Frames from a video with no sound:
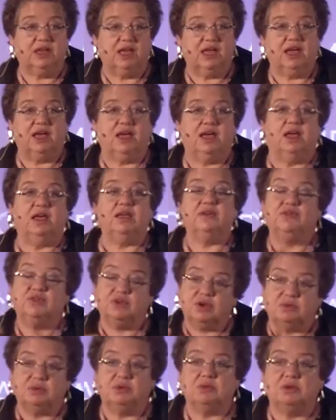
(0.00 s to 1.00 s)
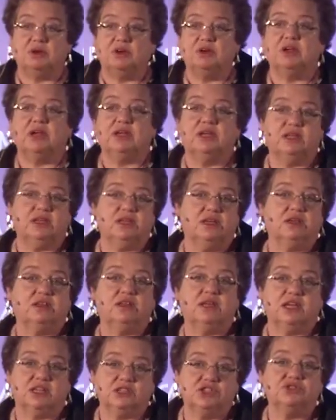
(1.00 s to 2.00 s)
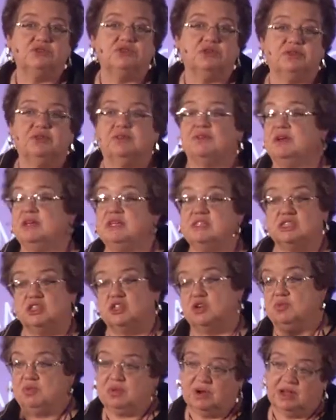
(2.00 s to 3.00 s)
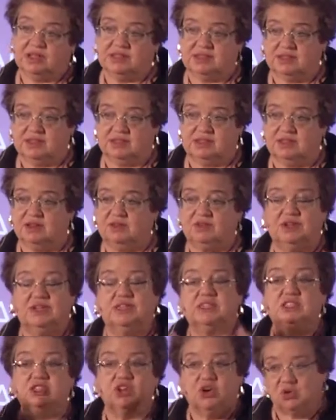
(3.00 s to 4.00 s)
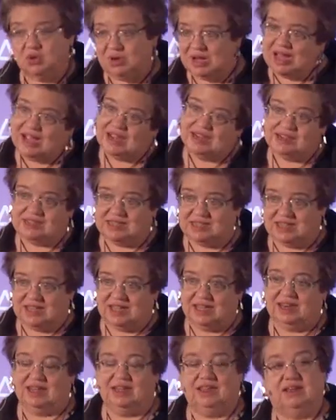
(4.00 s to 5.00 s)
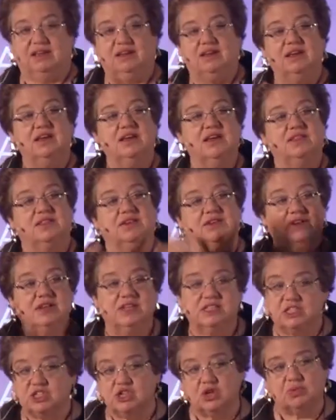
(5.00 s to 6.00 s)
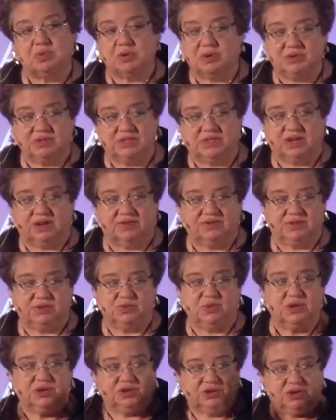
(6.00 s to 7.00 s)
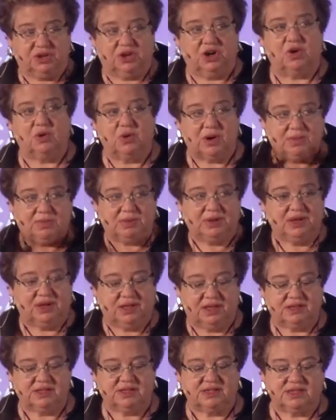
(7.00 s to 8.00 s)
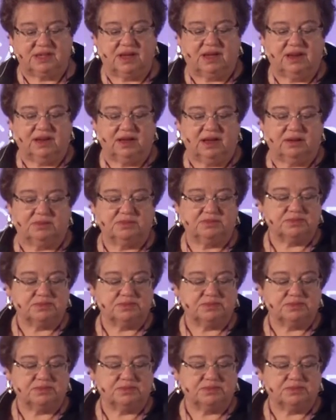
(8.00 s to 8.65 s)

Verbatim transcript: uh, if you come to America illegally, as you know, there is no process. There is no line to get in. There is no post office window to go up in and sign up.